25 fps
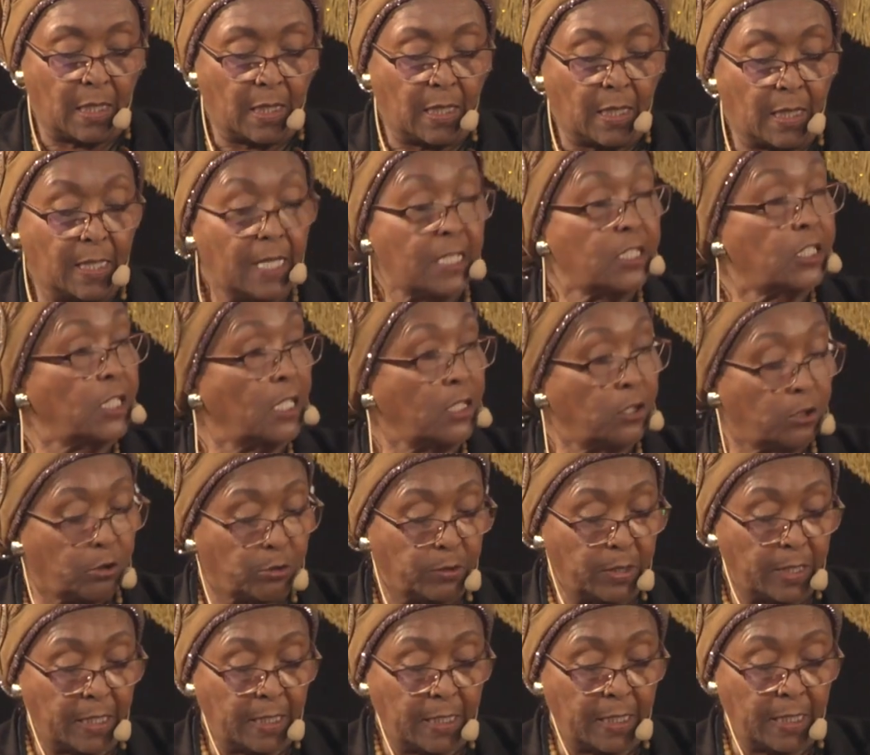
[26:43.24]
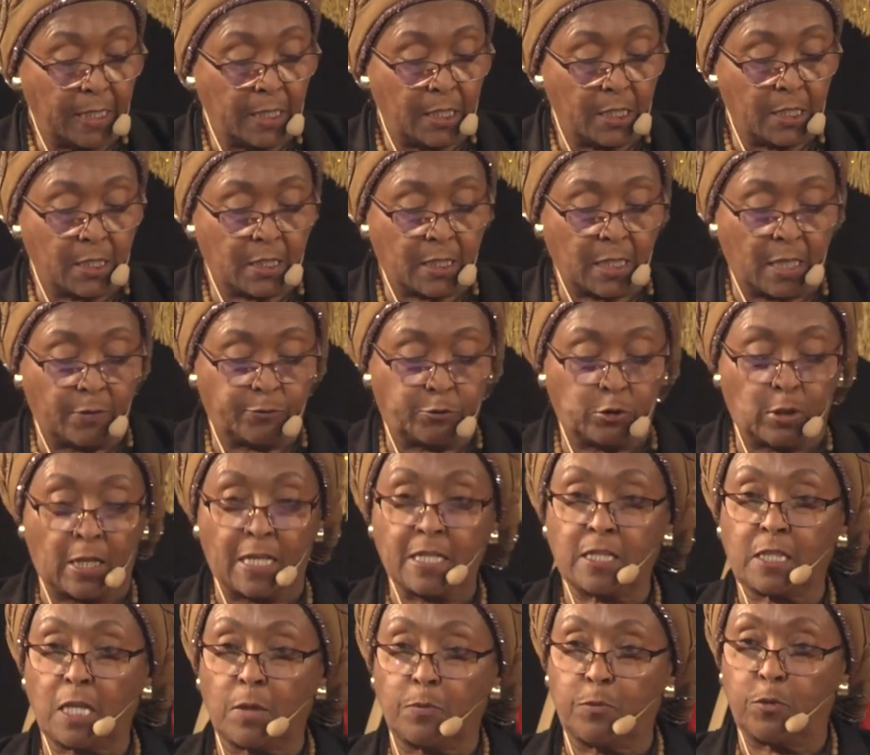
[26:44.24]
Less than three years after our
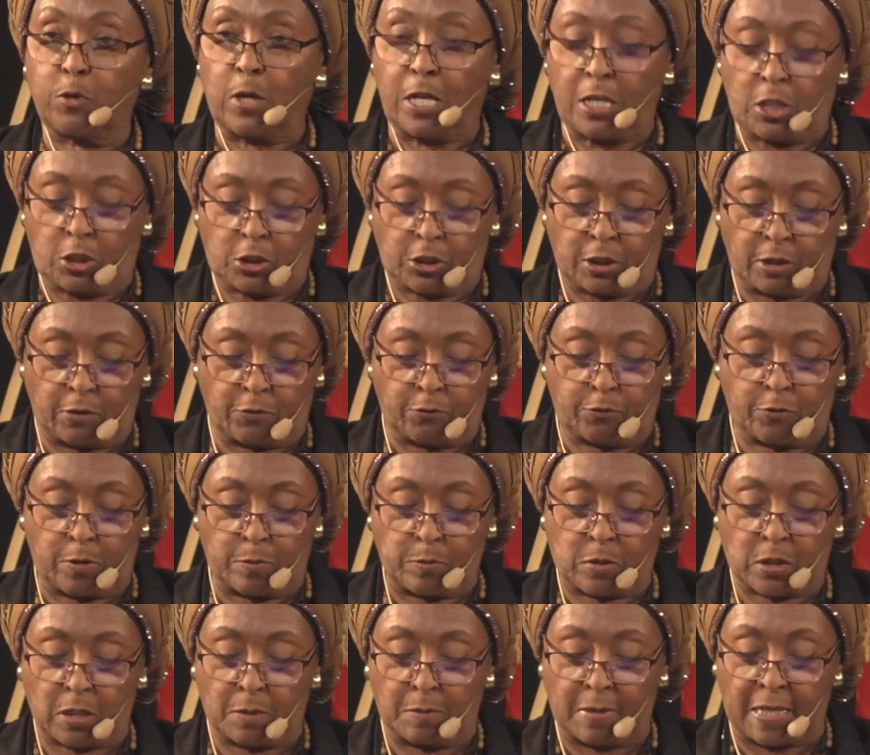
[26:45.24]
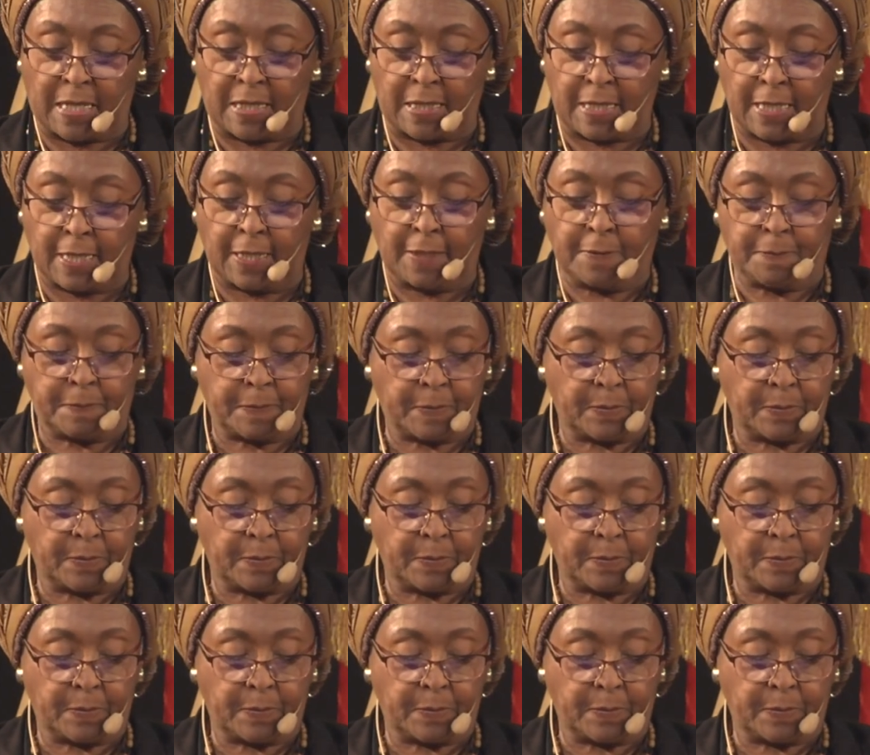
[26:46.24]
separation from Somalia,